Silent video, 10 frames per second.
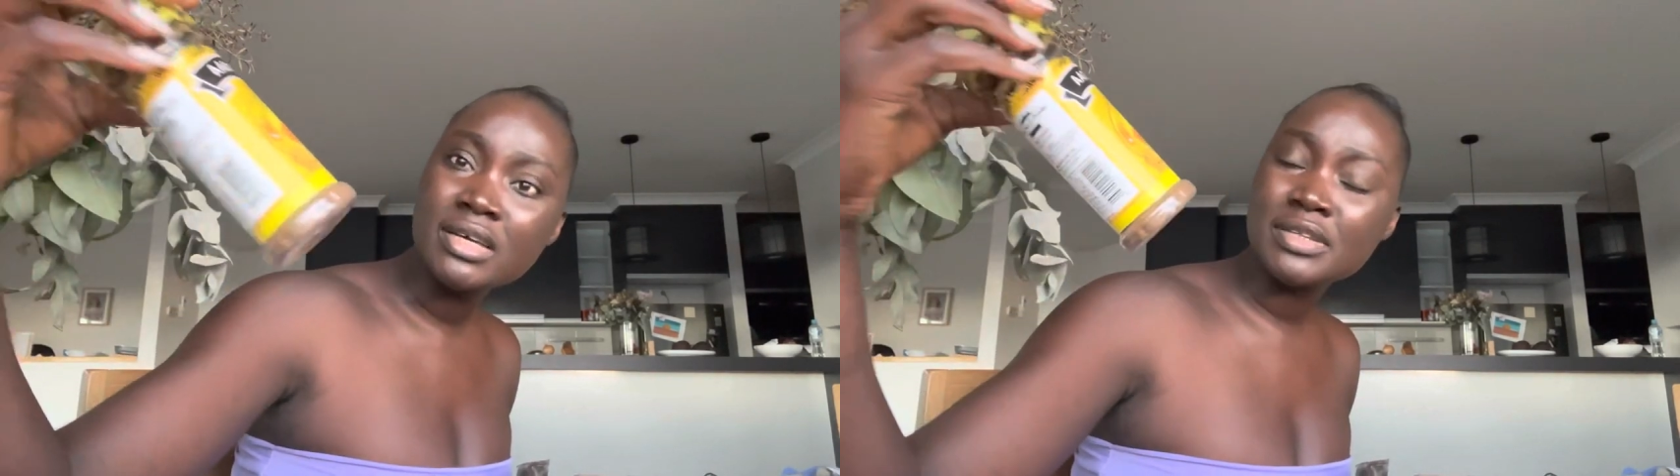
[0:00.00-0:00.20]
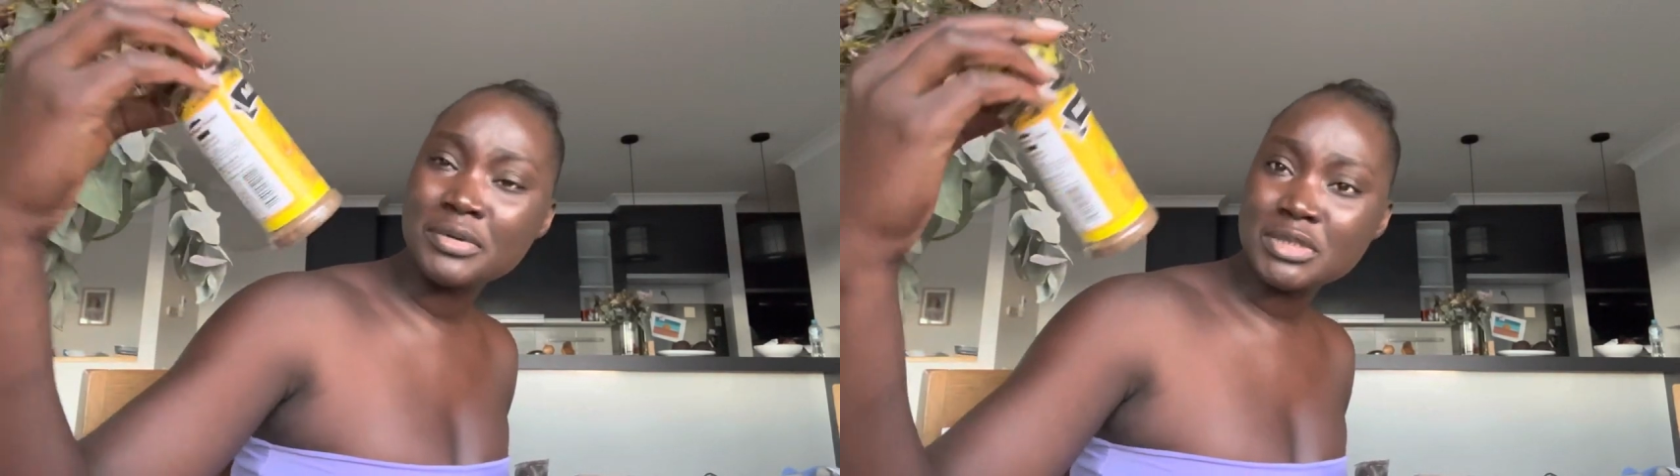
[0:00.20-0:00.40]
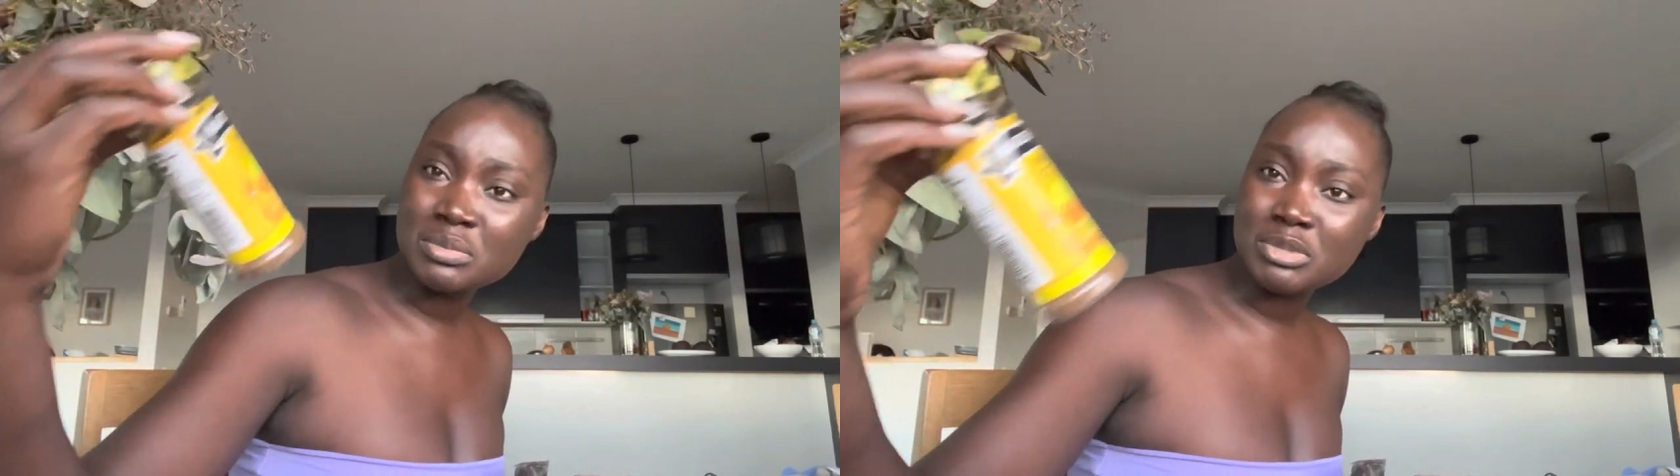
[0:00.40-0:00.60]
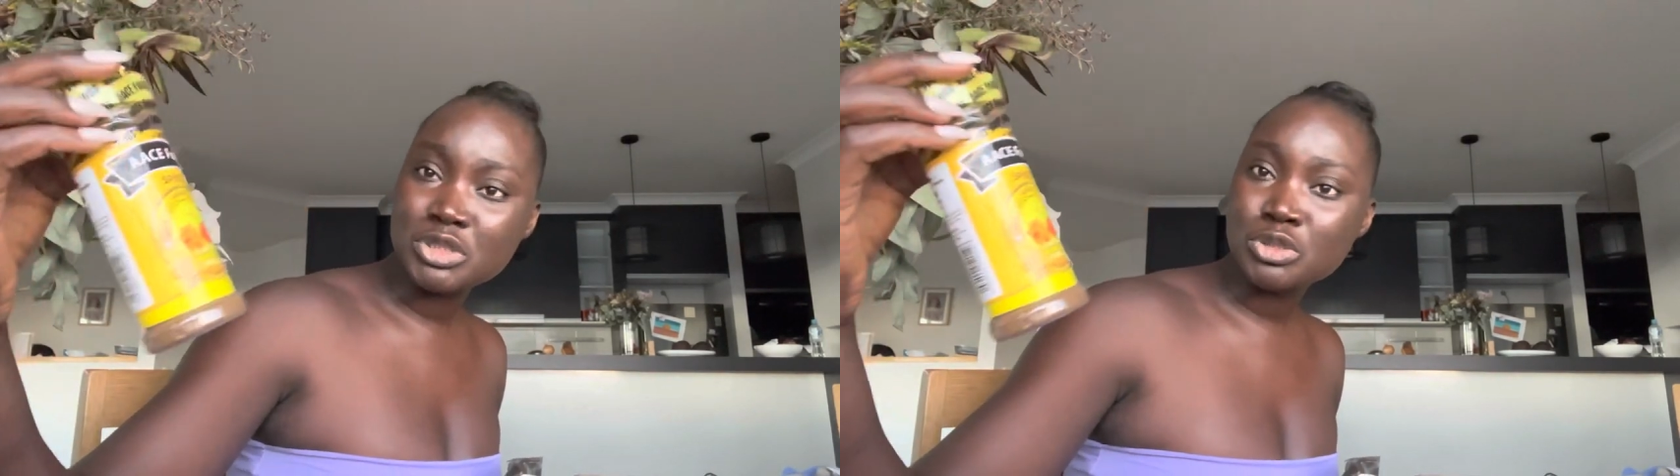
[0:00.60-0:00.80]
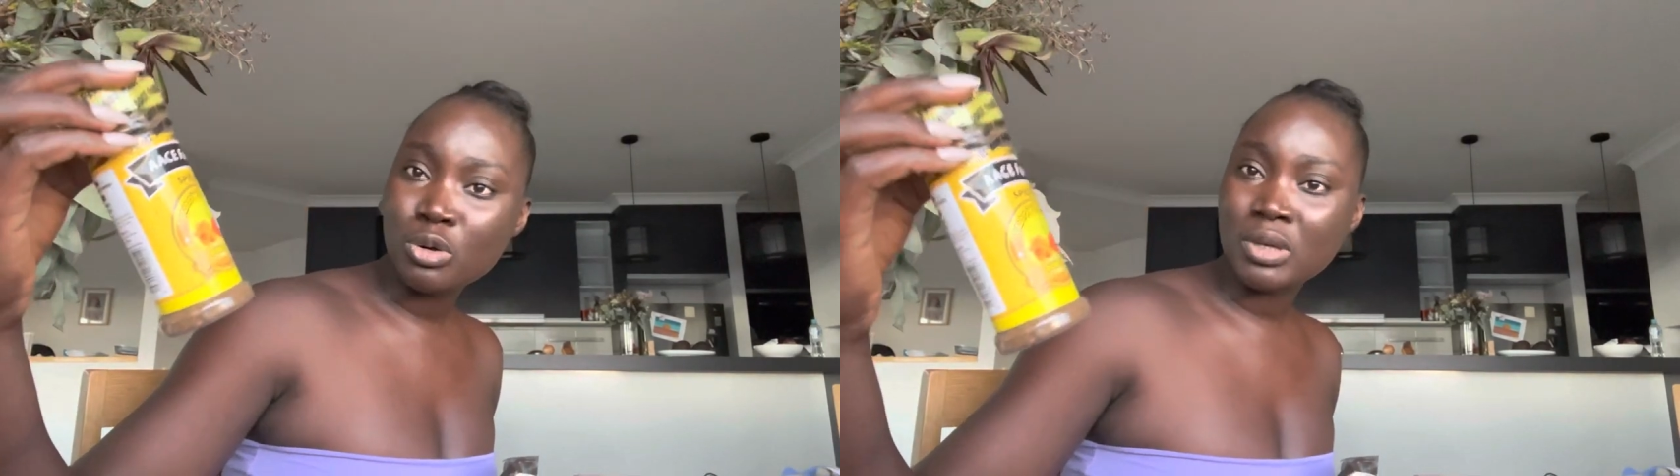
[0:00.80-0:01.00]
They want to be
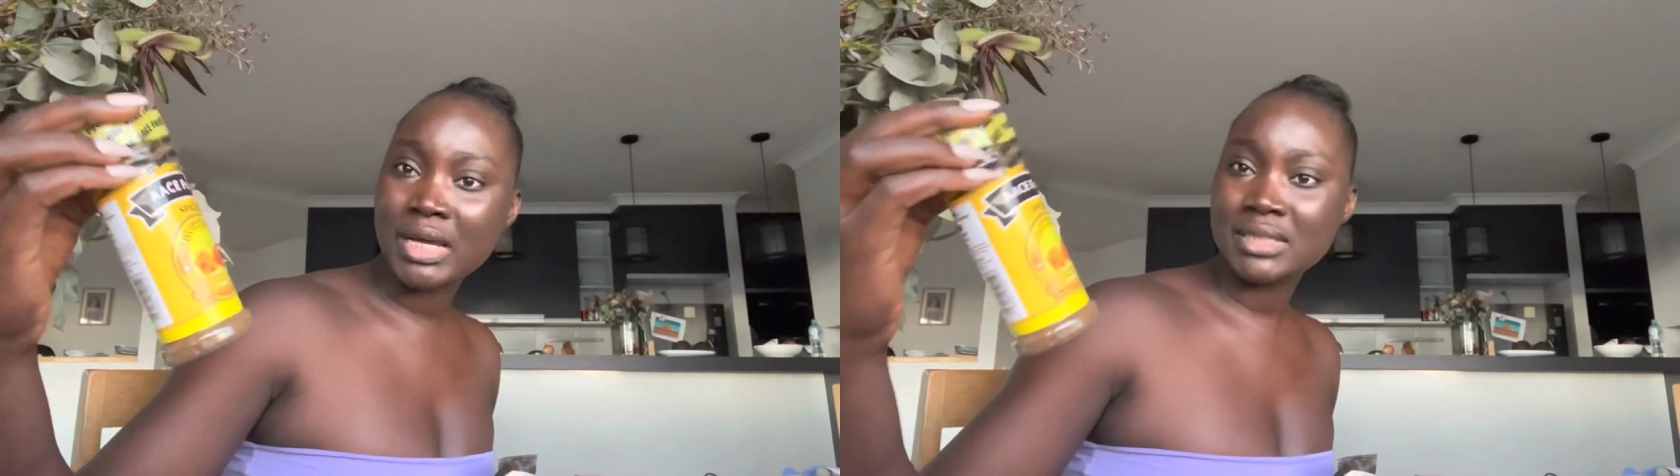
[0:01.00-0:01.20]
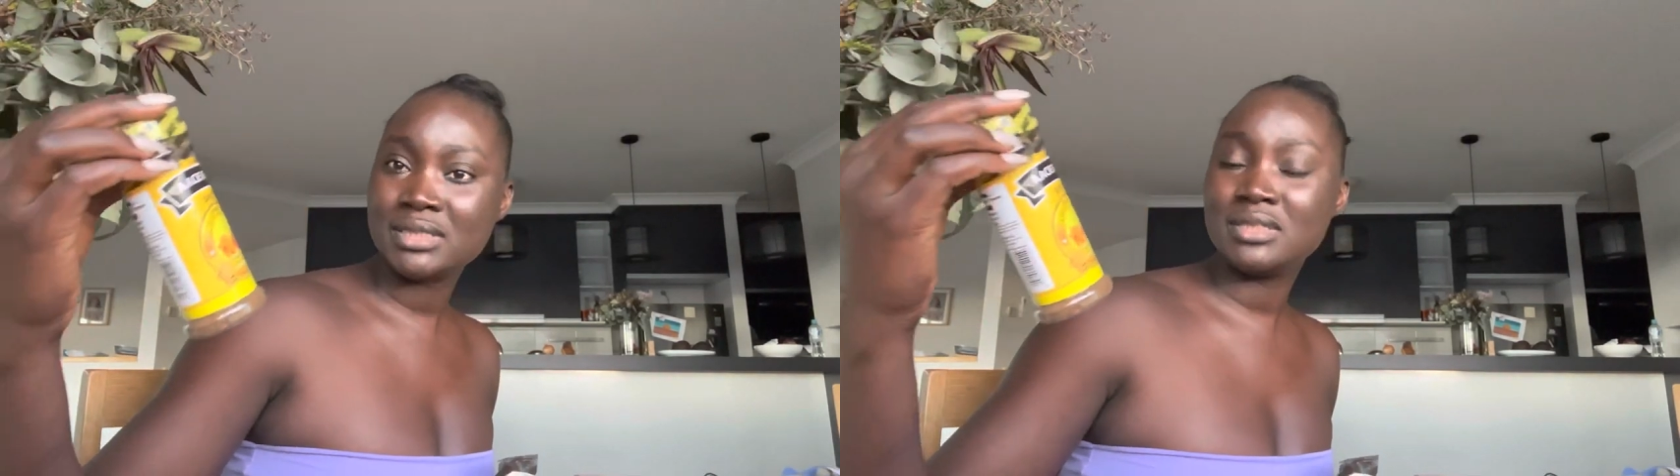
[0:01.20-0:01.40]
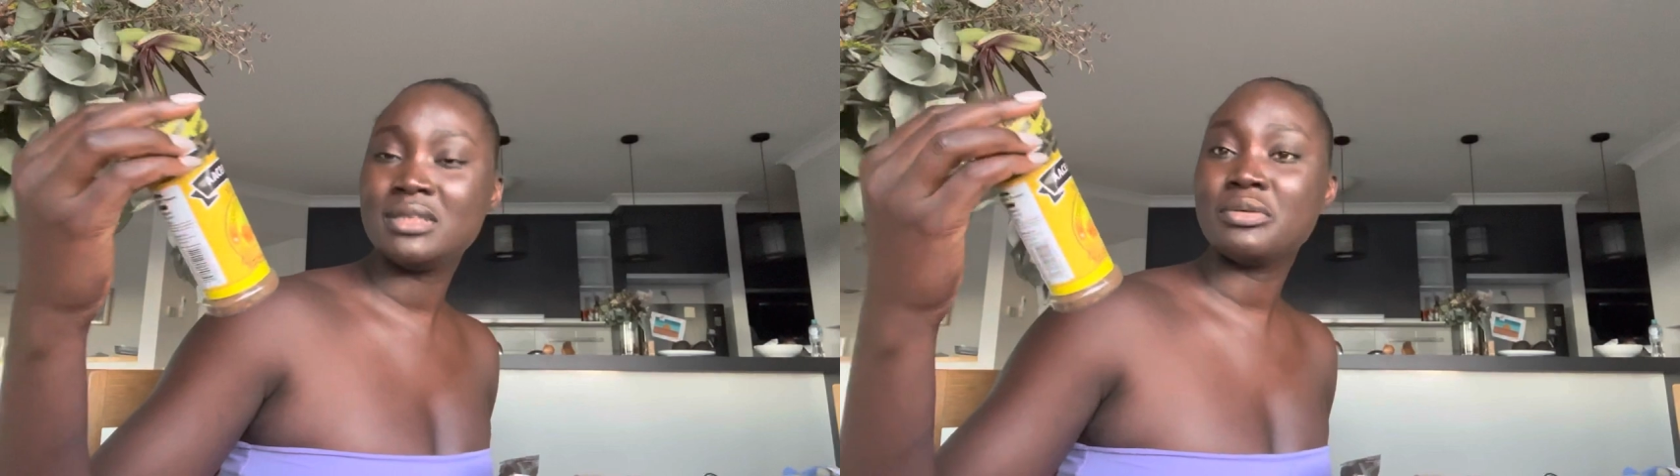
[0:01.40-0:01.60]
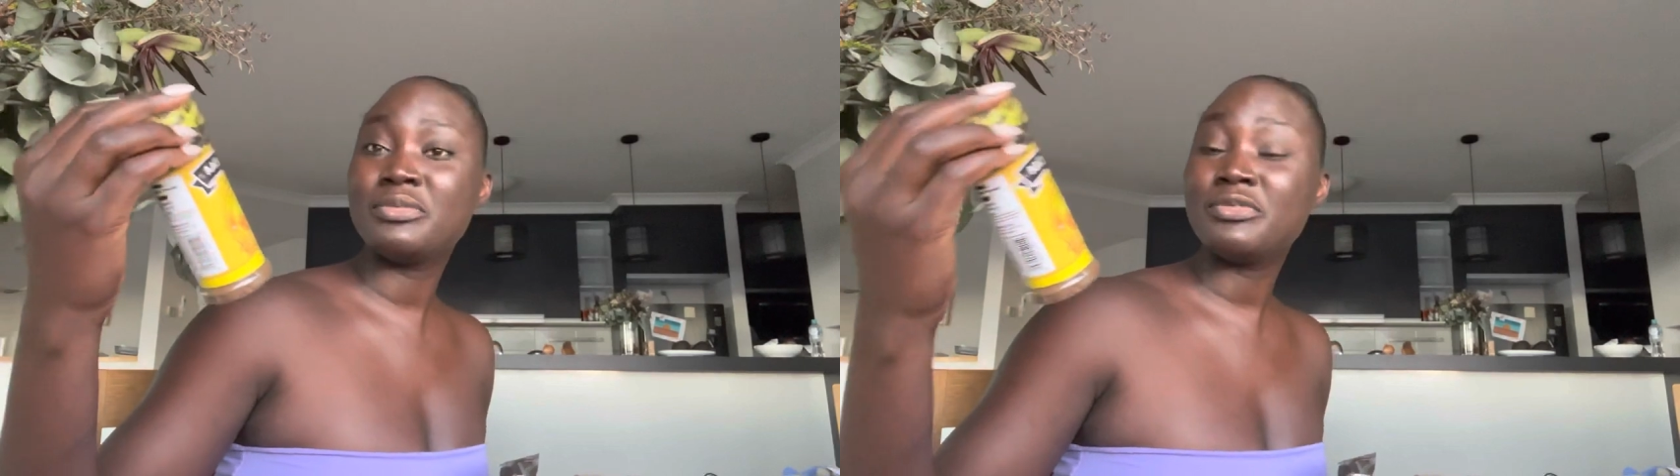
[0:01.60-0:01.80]
sure that the